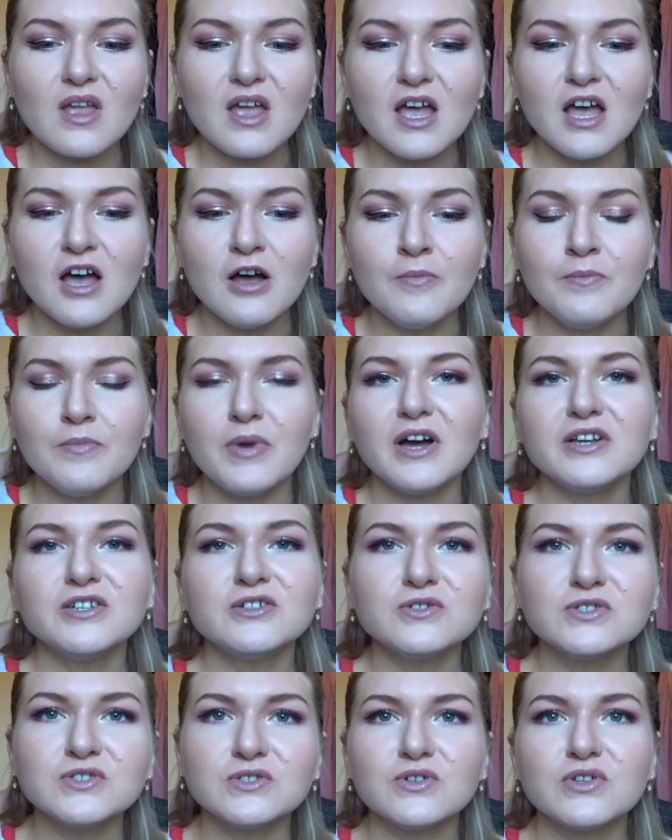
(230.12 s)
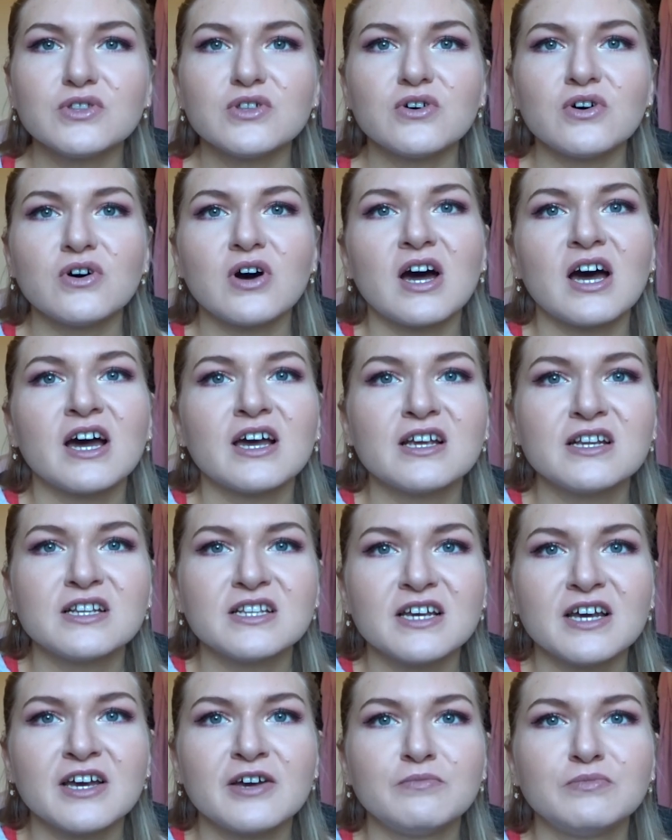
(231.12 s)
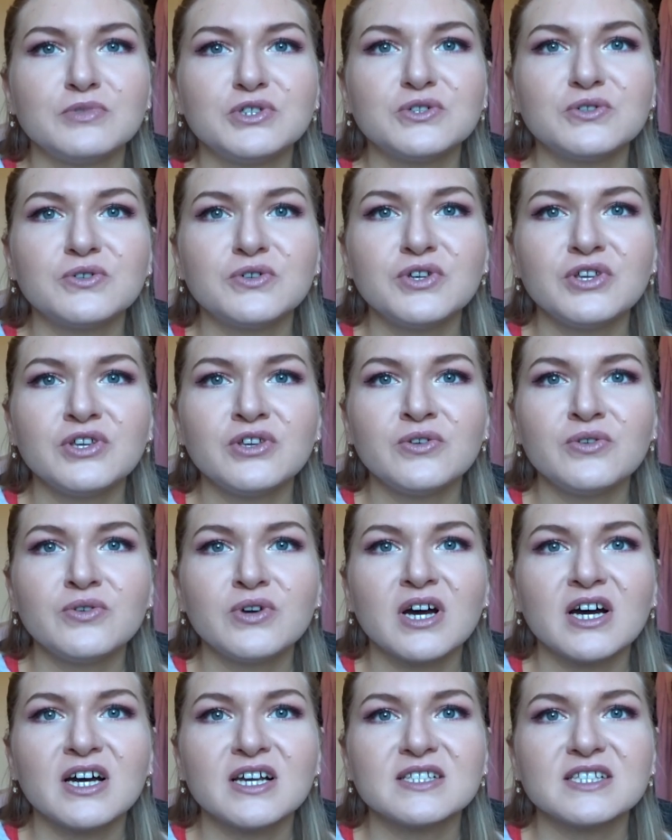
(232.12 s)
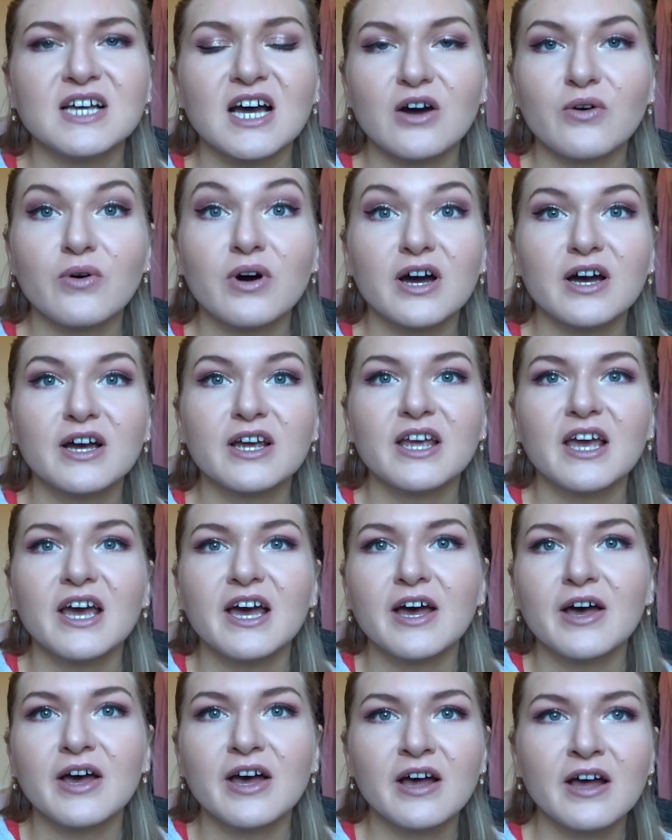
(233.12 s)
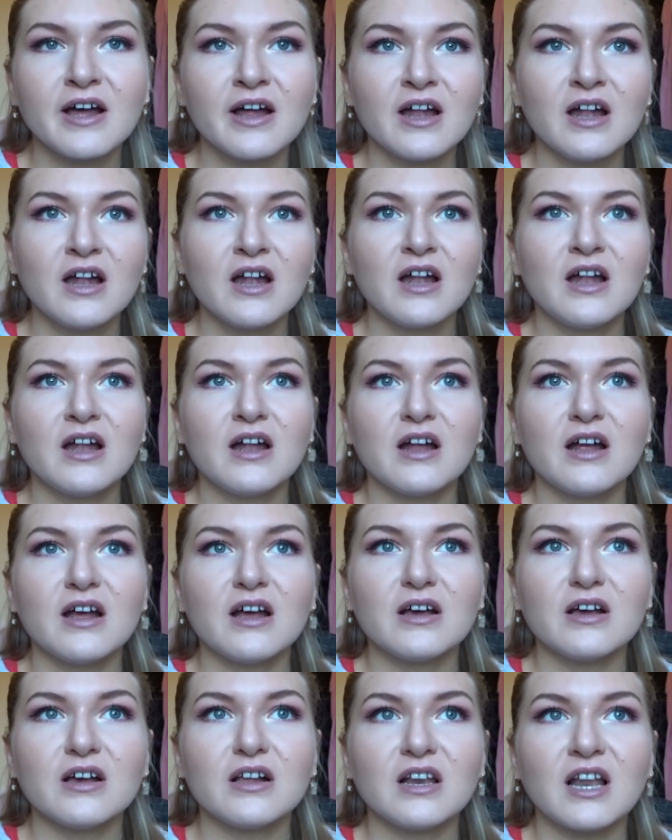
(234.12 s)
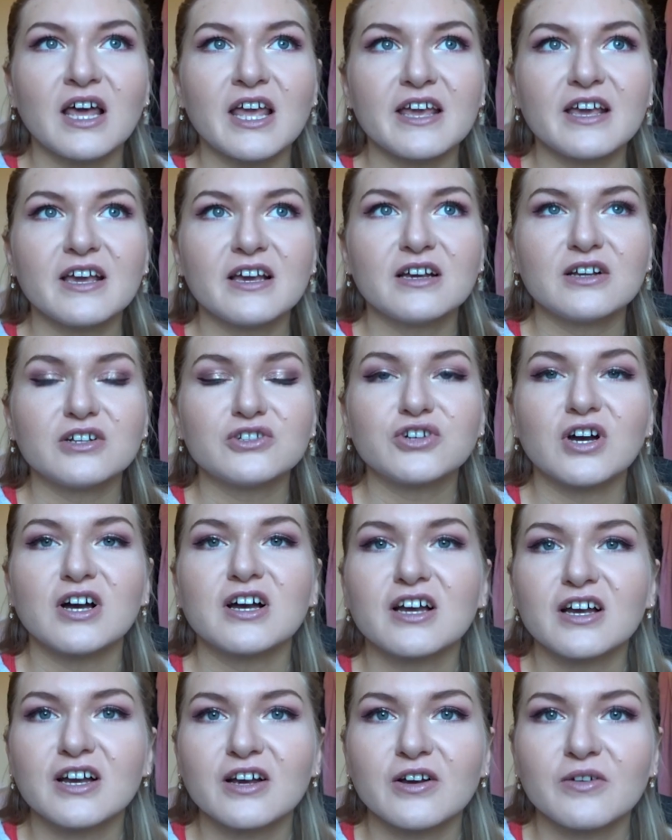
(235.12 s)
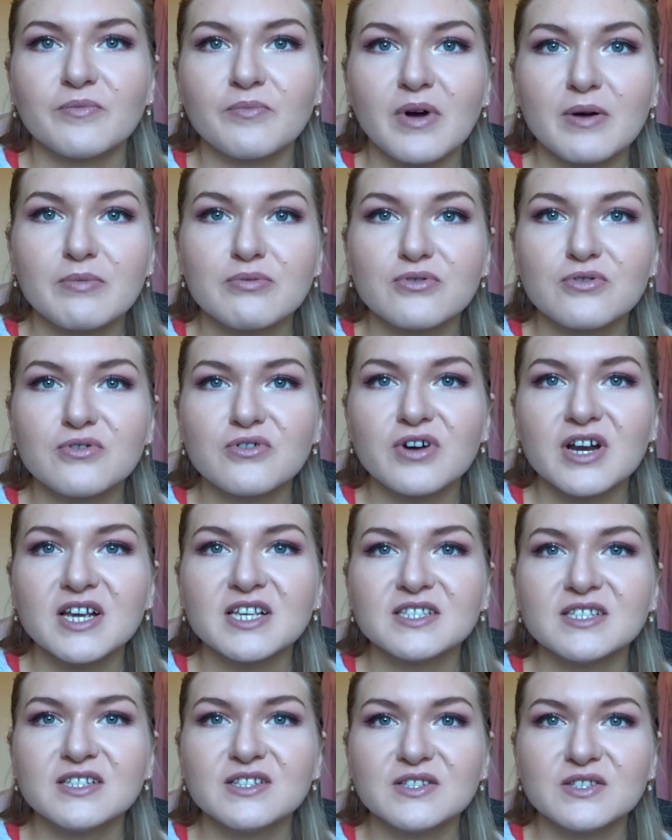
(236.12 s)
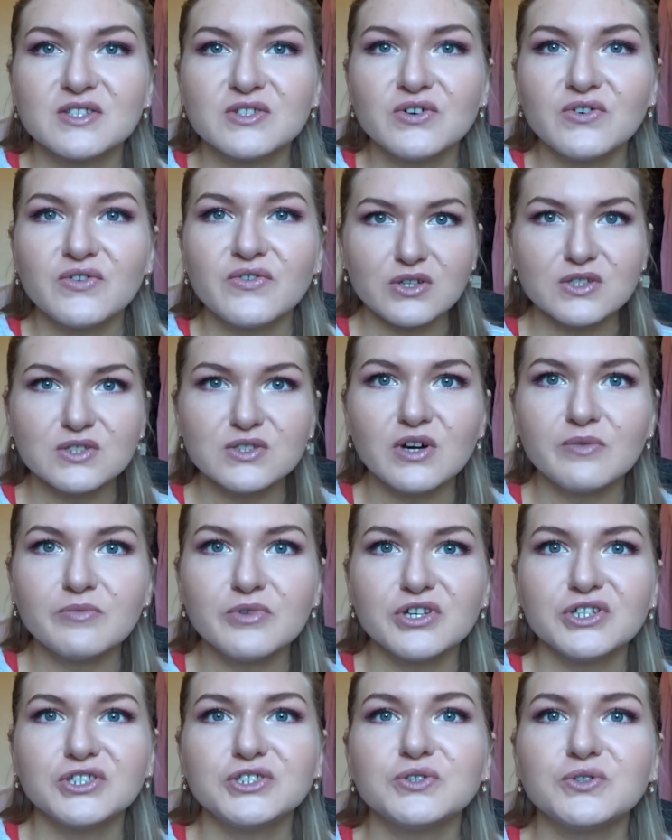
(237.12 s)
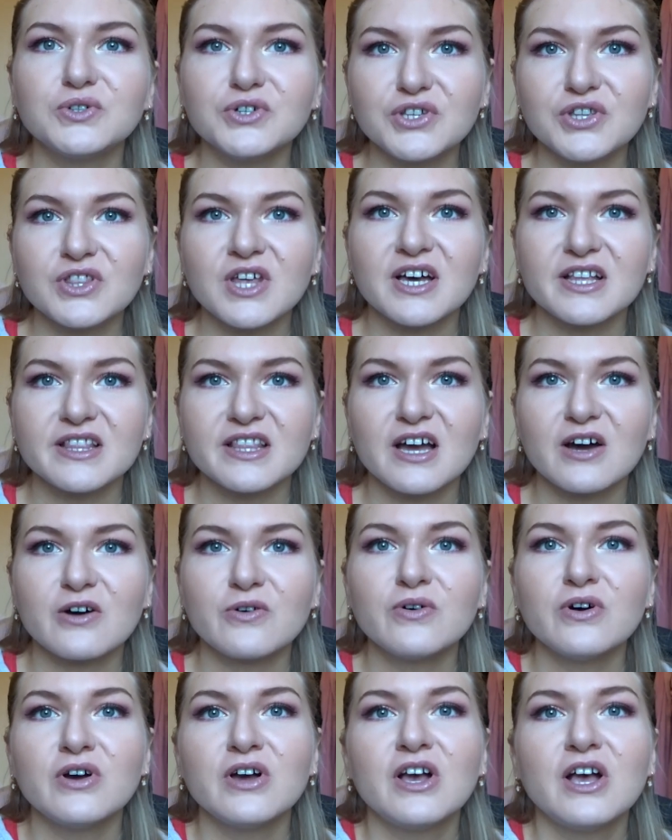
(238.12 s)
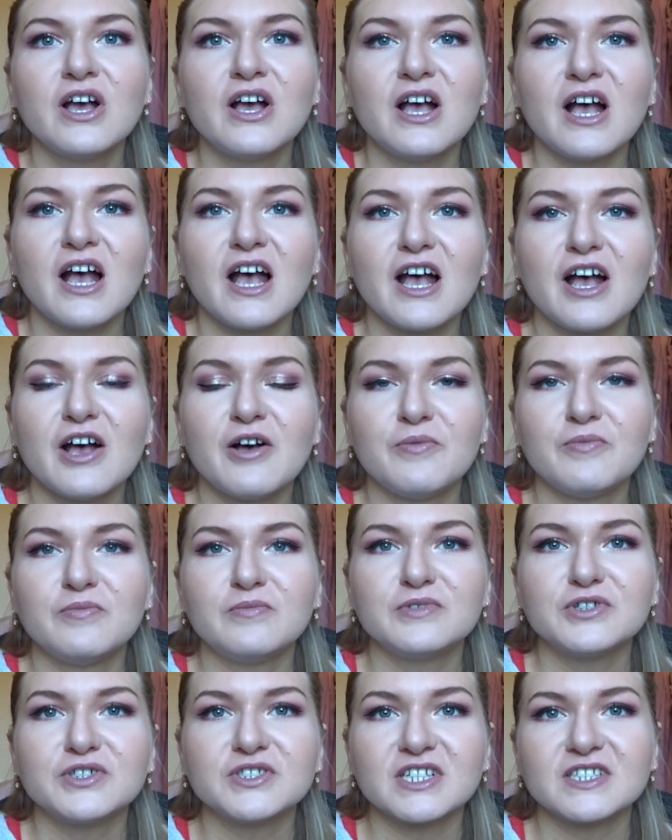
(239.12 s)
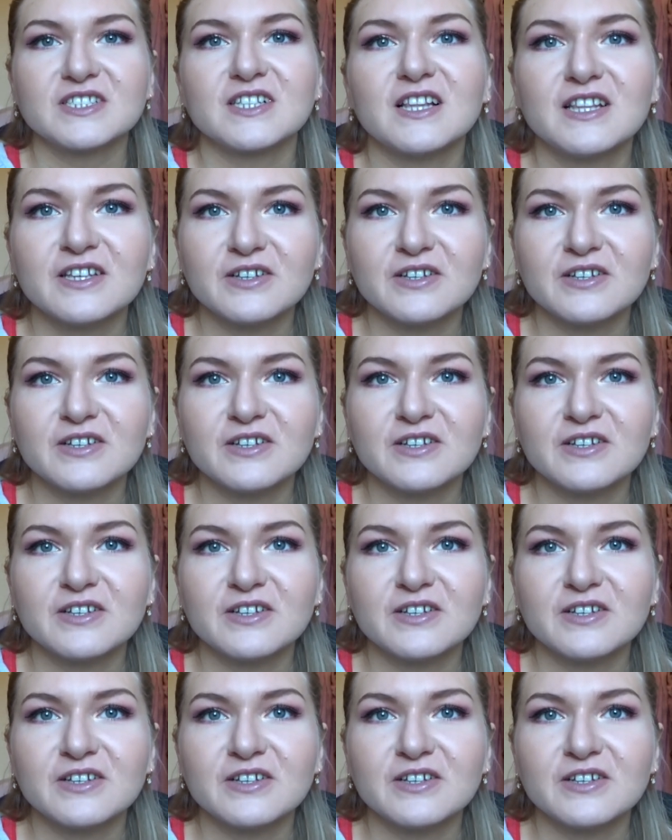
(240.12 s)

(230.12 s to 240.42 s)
But I'd also thought I'd show you guys how I like track my progress and stuff. So I'm gonna show you that now, just as a